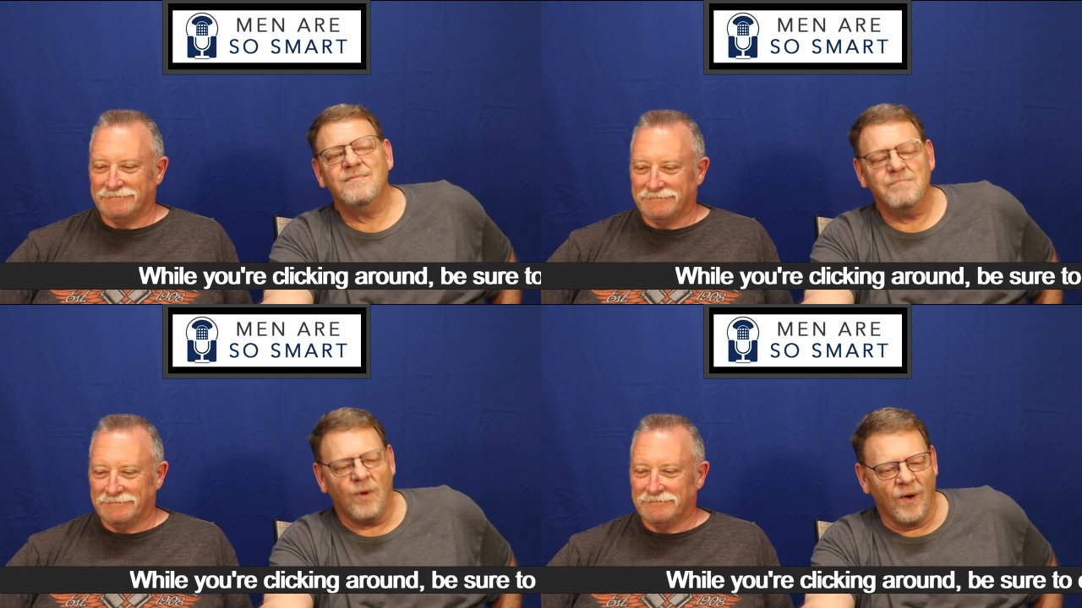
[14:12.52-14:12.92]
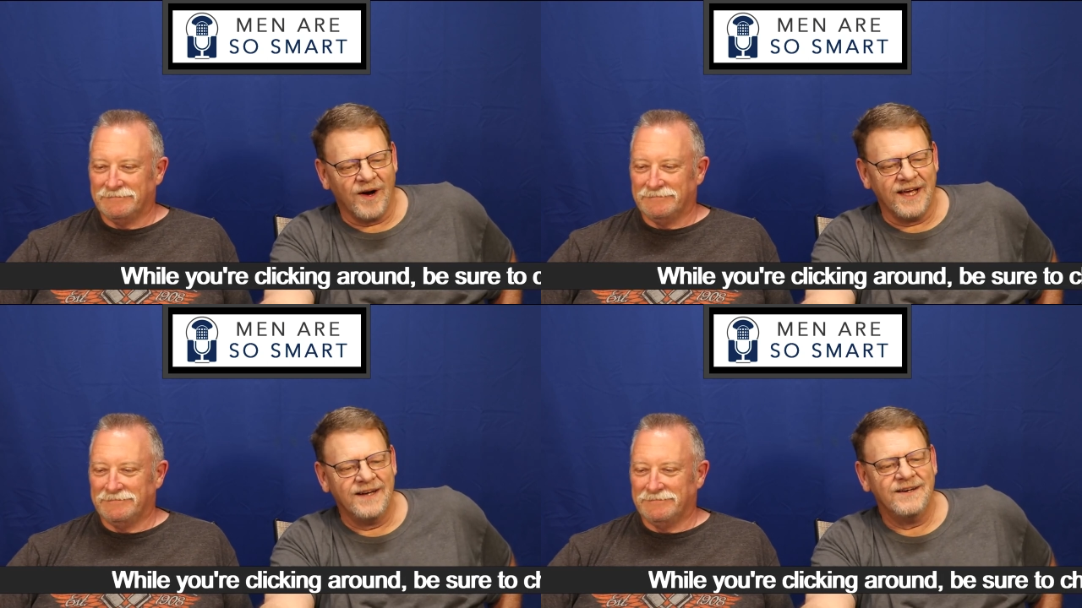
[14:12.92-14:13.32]

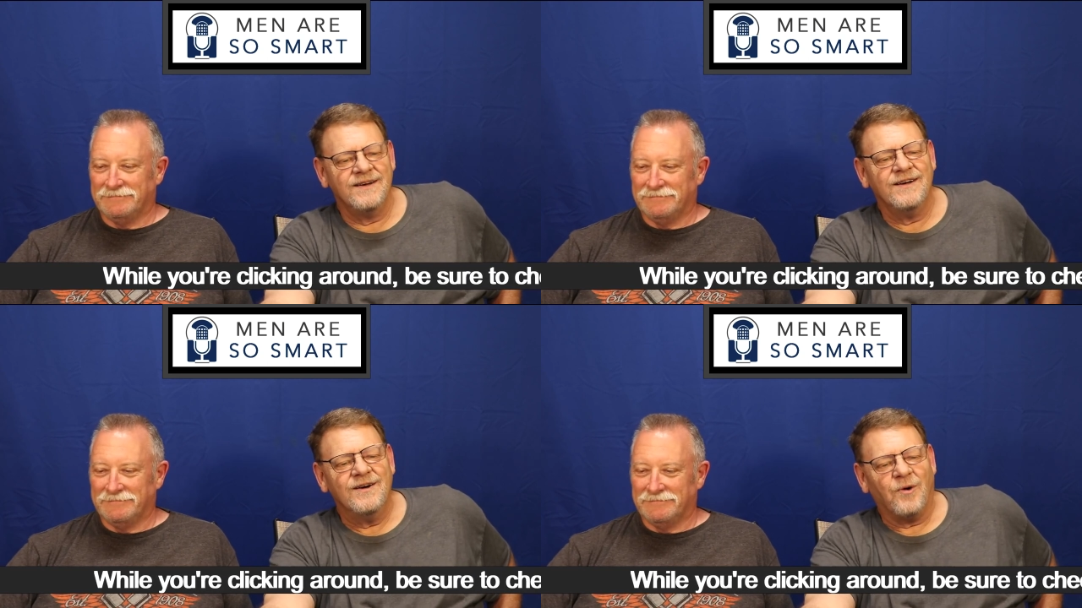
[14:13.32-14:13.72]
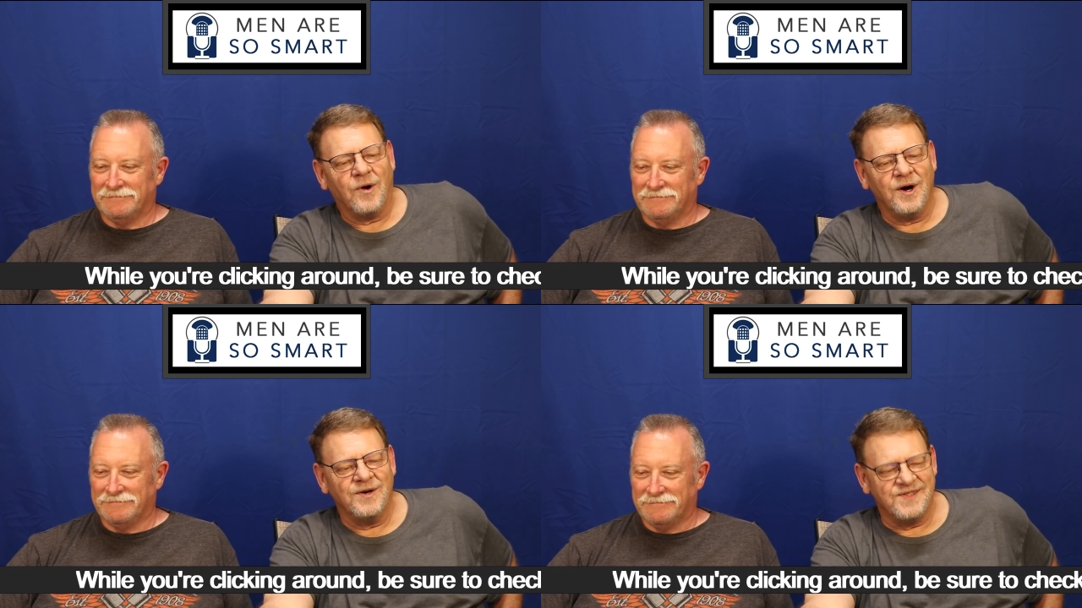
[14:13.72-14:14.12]
Speaker 1: Morgan,
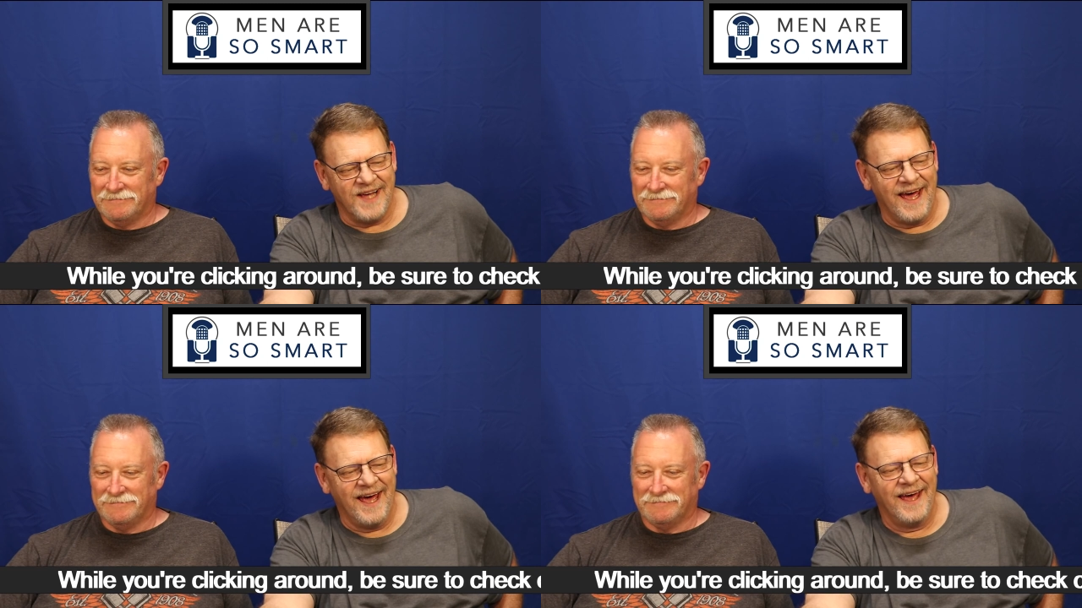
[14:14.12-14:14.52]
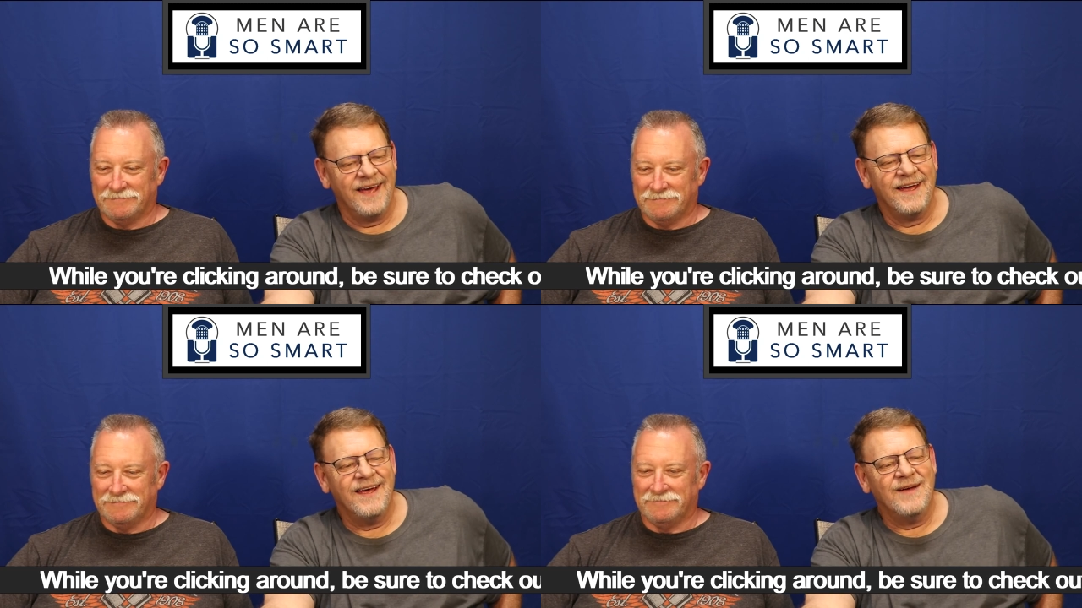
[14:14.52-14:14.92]
or Jose
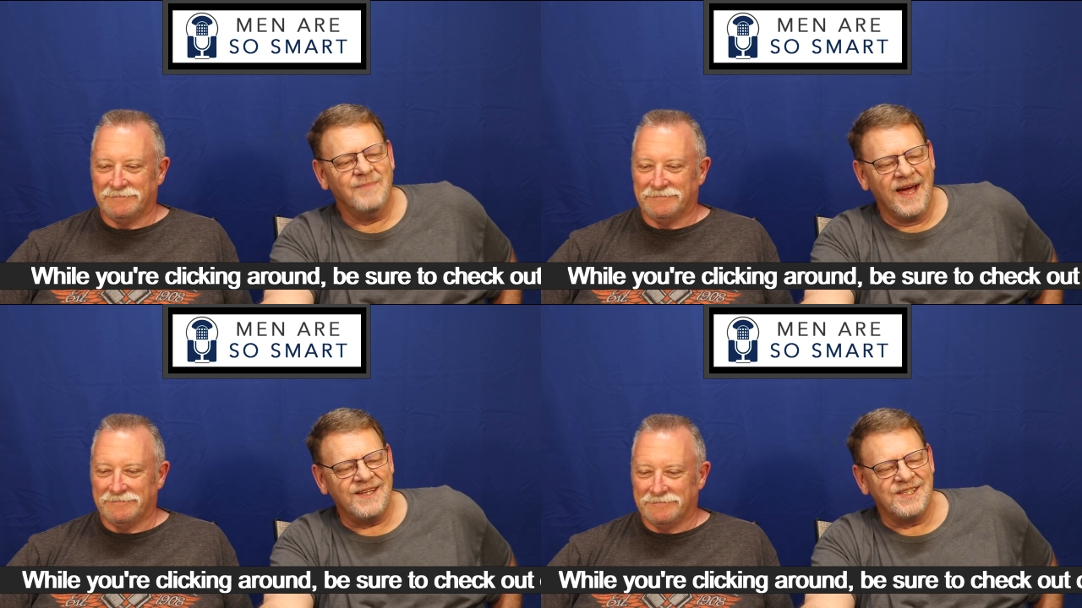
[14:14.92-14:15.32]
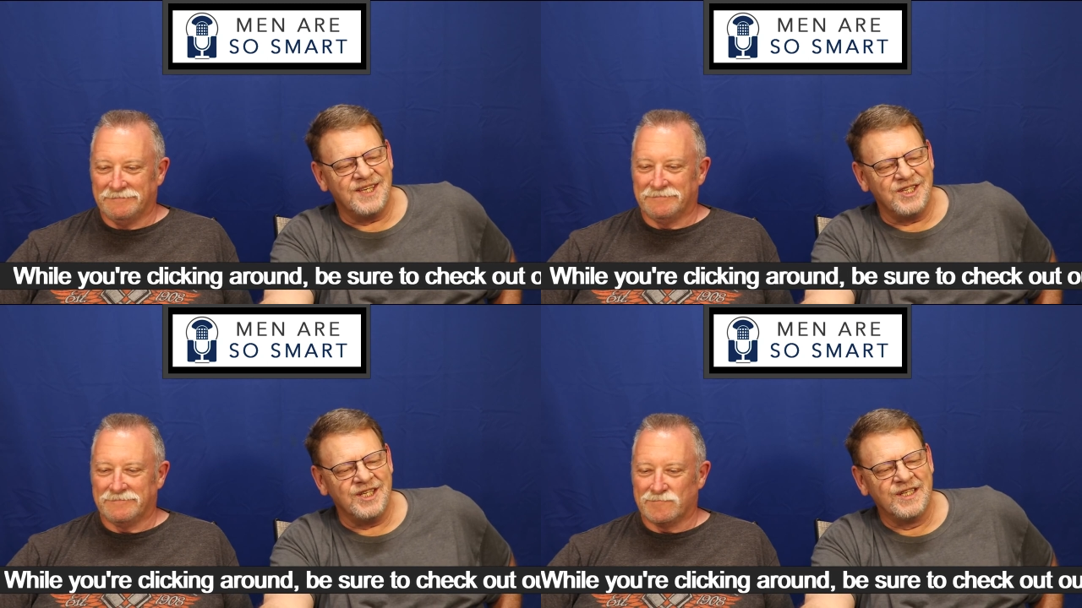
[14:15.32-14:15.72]
make
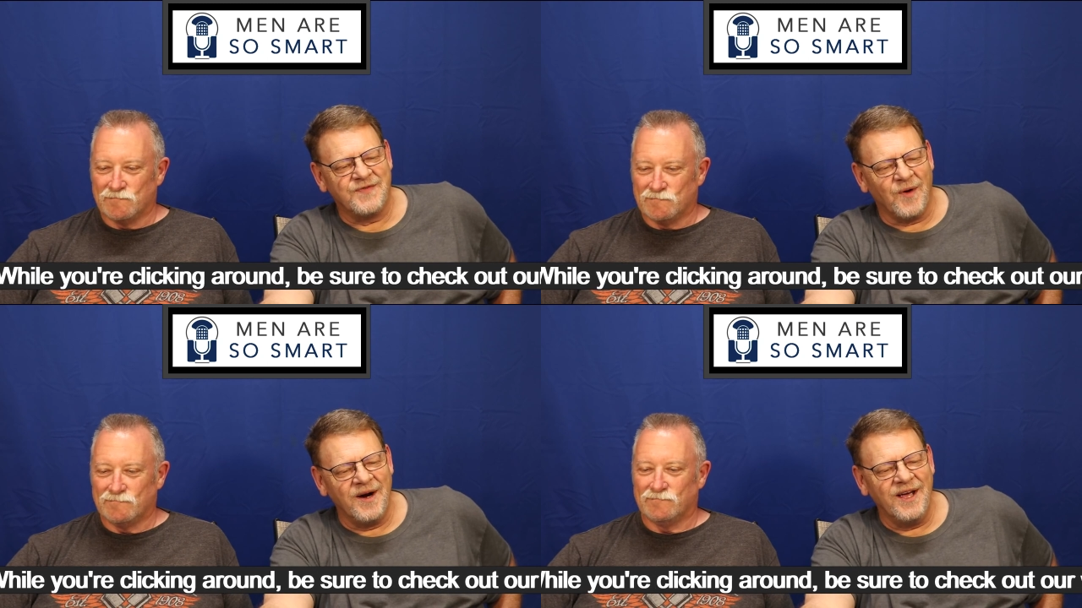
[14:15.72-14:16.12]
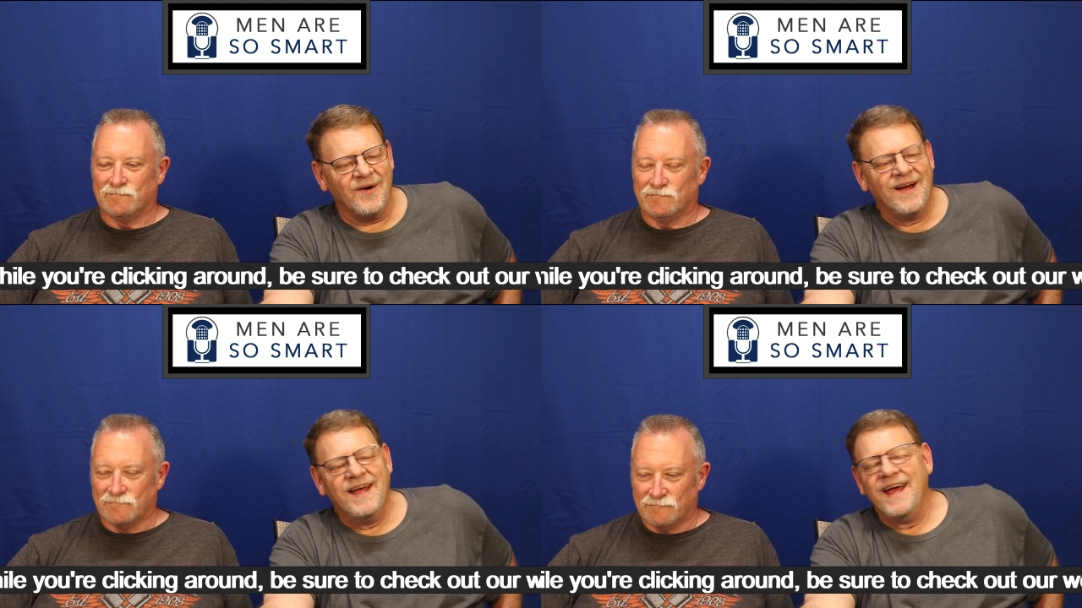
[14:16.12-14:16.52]
decisions for
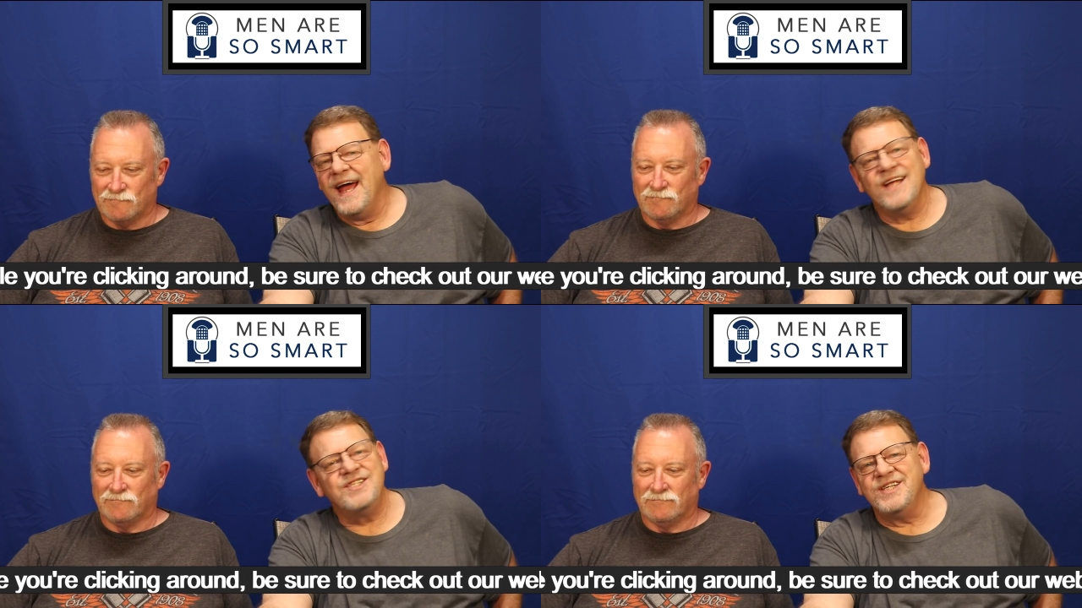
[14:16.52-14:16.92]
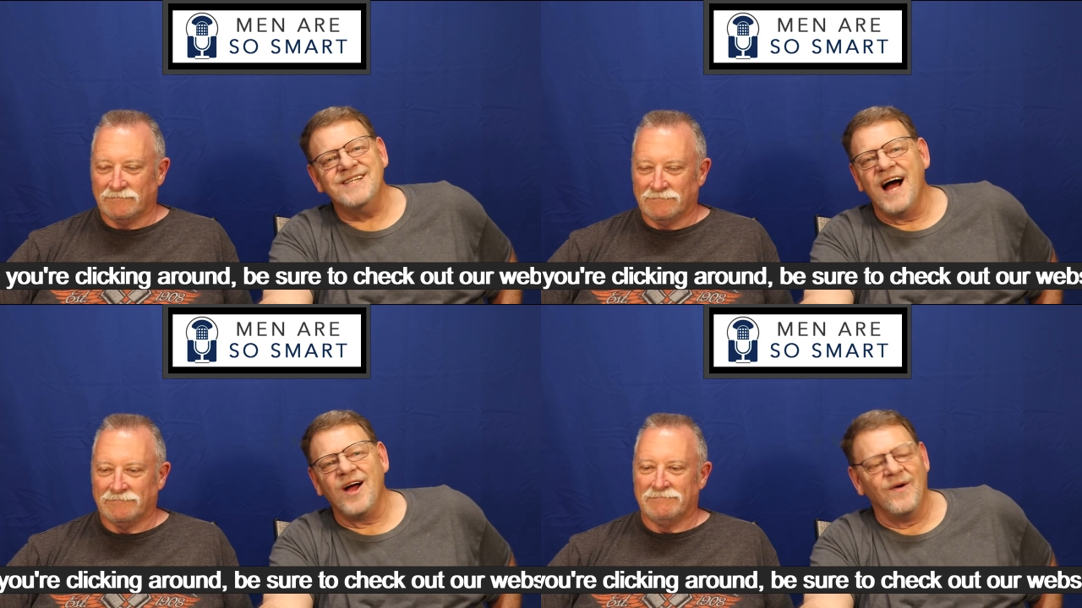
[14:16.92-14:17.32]
you. It's just
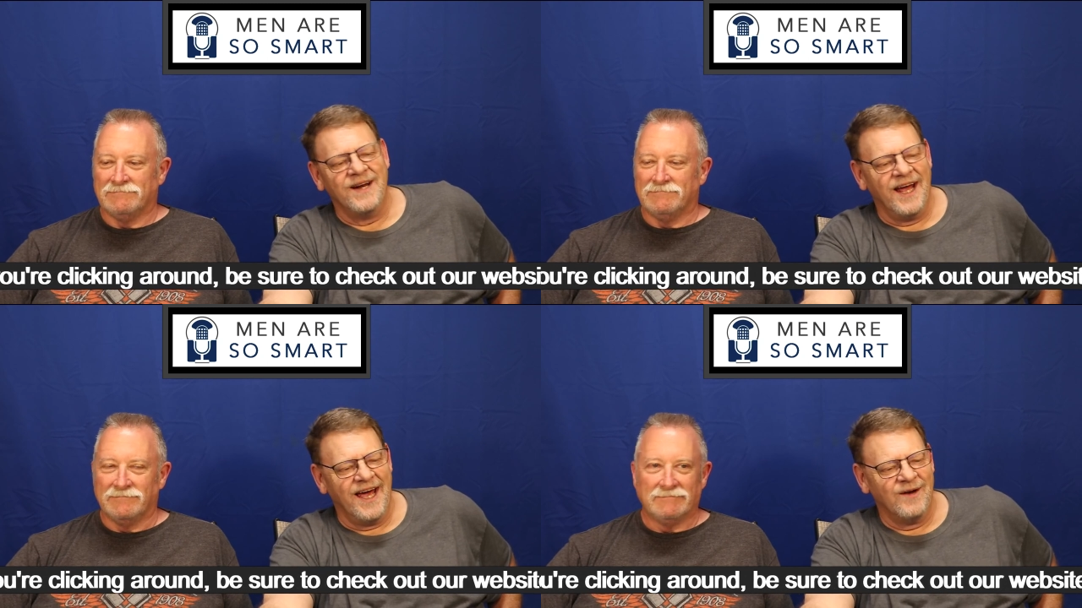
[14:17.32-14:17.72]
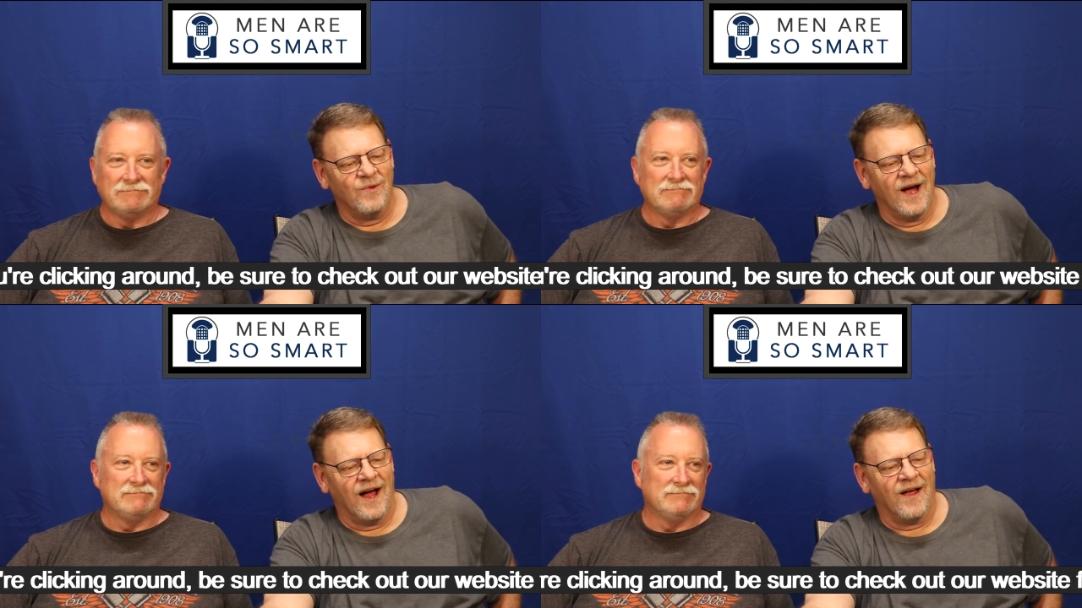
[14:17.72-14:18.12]
not going to end
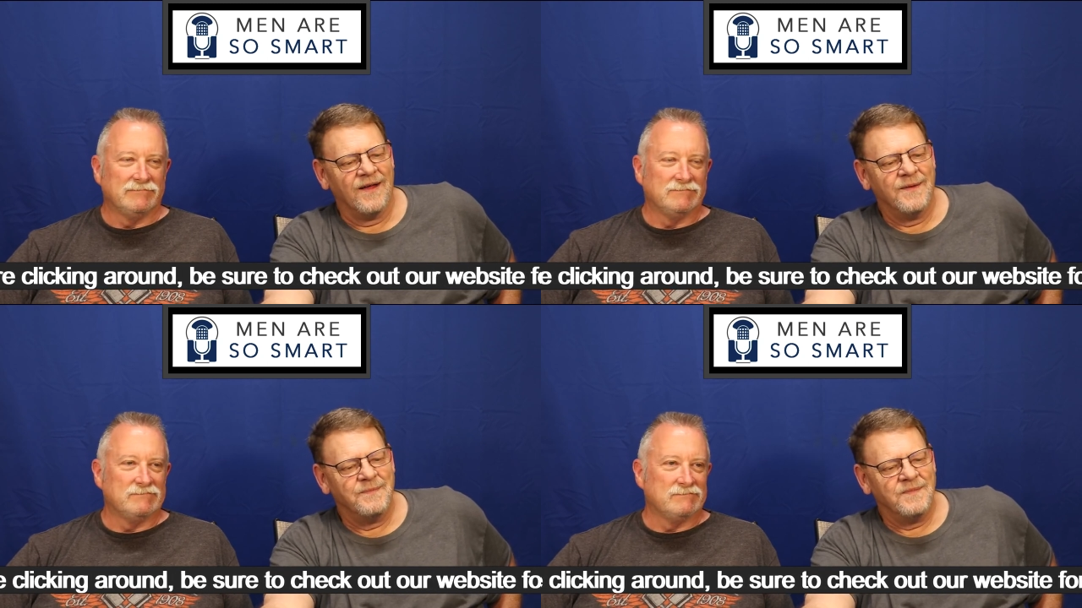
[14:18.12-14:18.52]
well.